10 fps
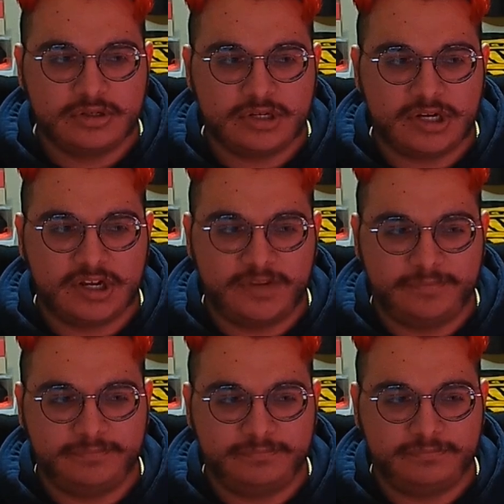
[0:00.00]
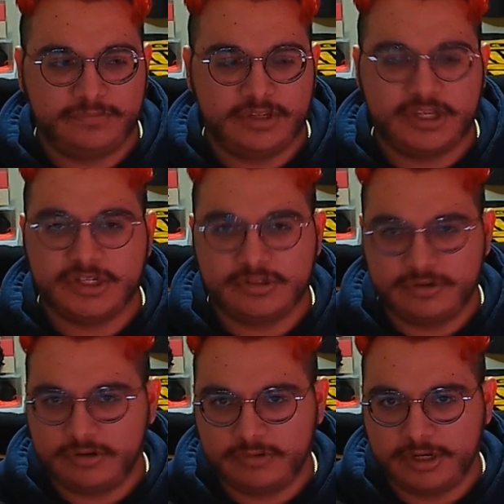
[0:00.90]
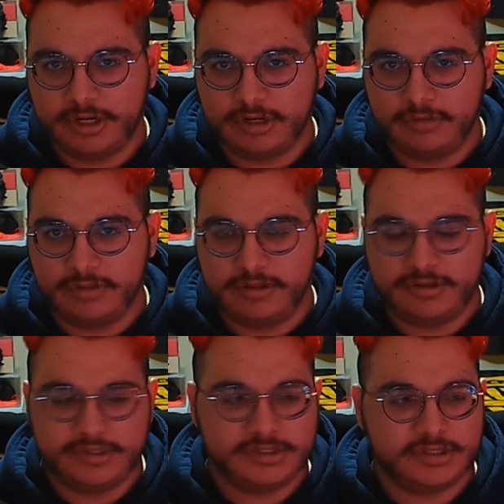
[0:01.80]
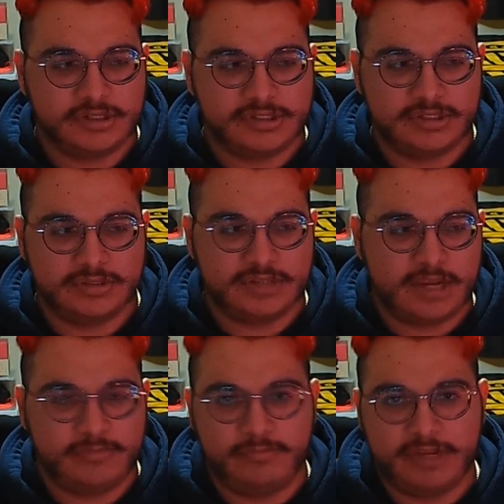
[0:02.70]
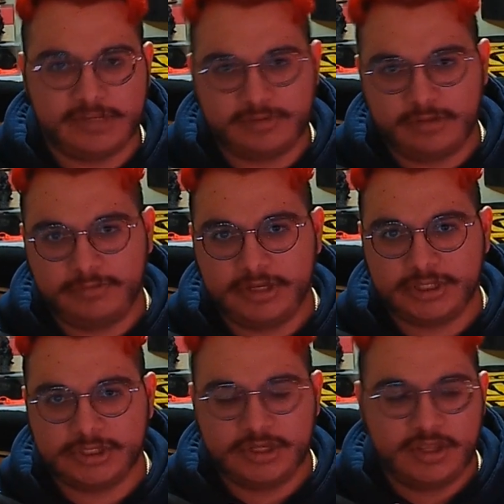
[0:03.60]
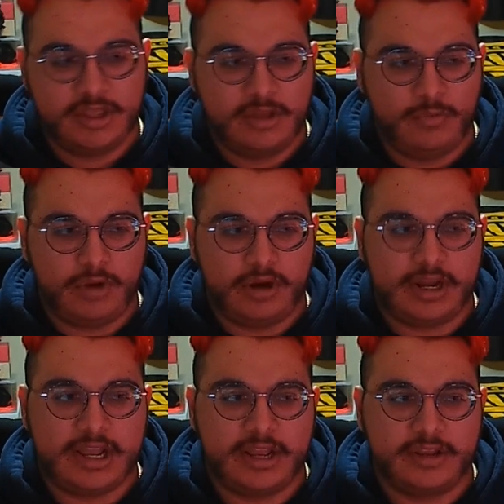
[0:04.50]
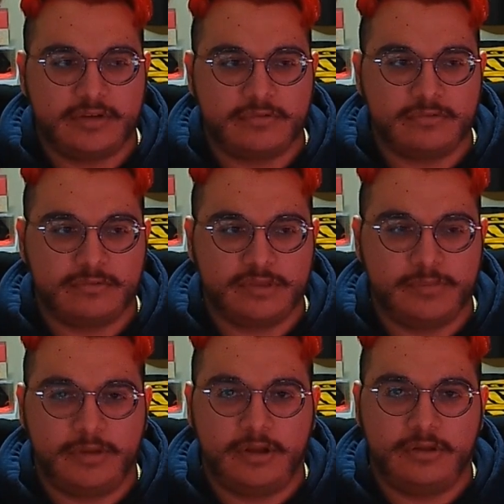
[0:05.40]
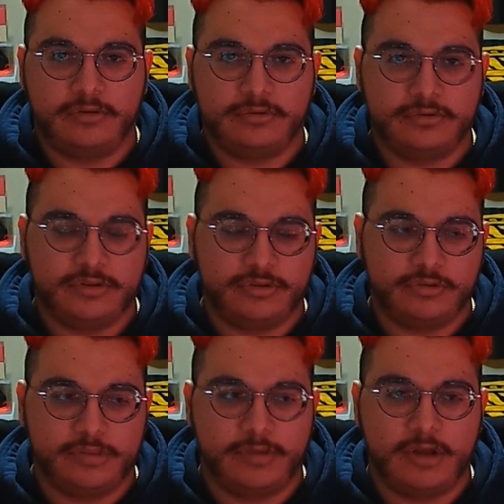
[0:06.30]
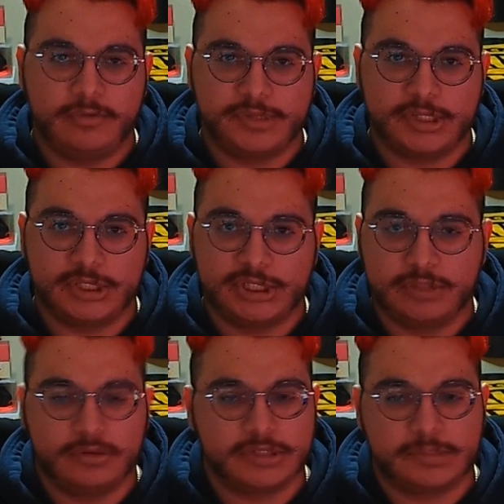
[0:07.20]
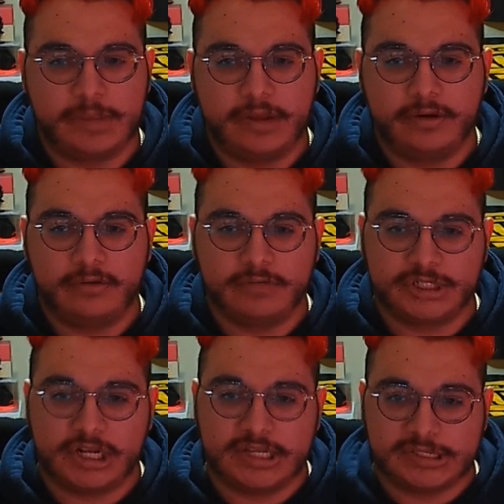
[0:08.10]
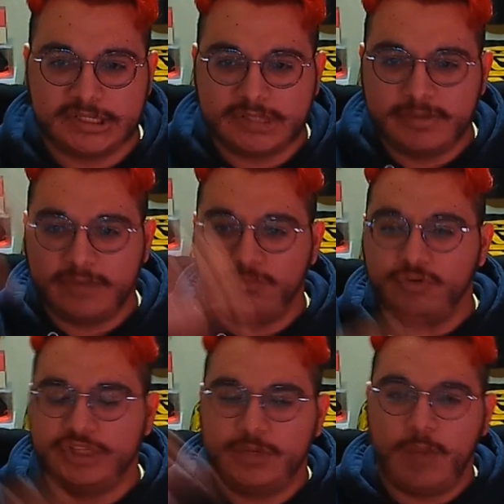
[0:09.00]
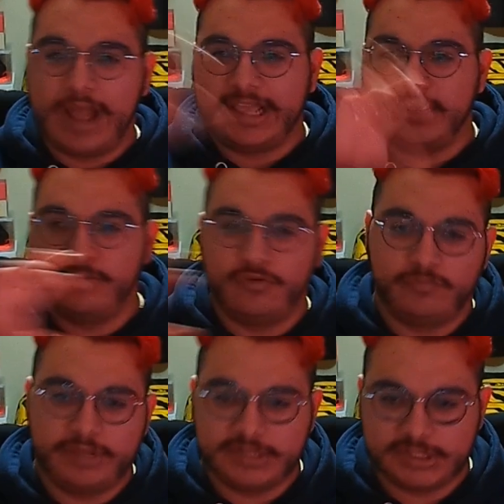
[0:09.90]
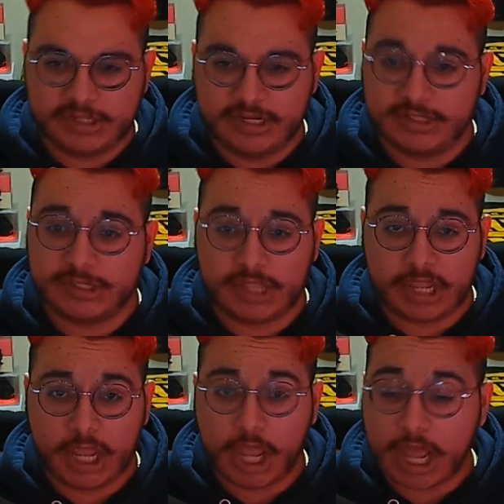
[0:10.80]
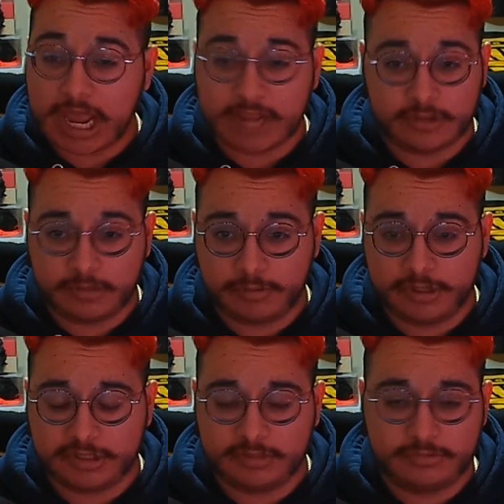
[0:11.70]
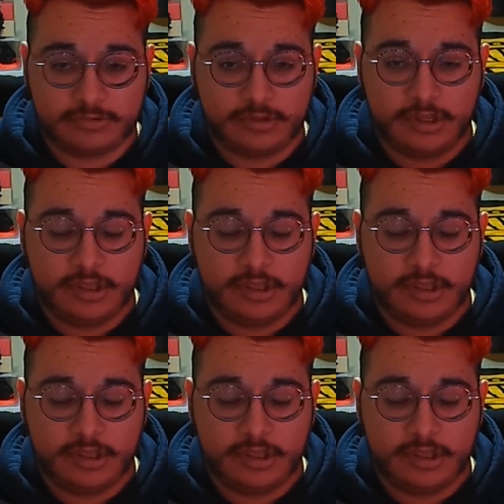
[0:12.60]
Um, in case you don't know what a knuckleball is, it's a type of baseball pitch where it had where the ball you throw the ball with zero spin, which causes it to make really wacky movements, and it's highly unpredictable,